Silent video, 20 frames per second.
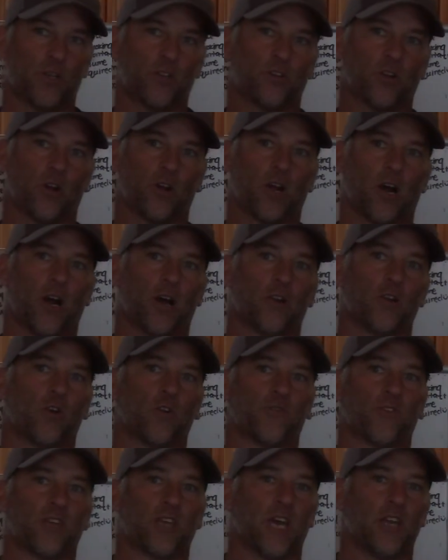you turn on
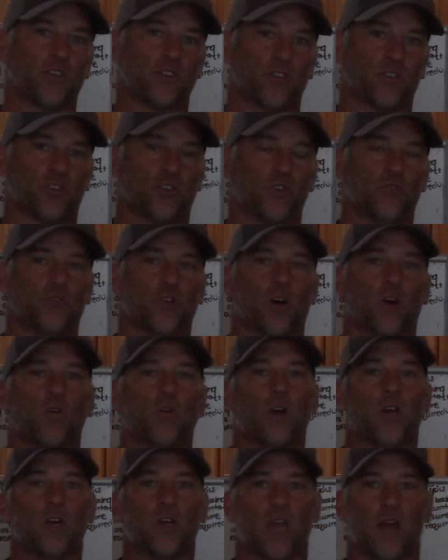notifications so you
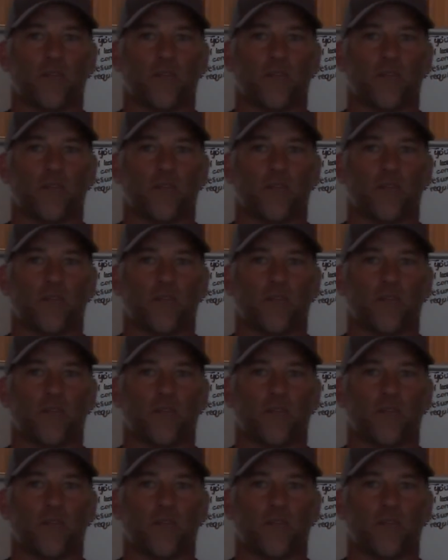know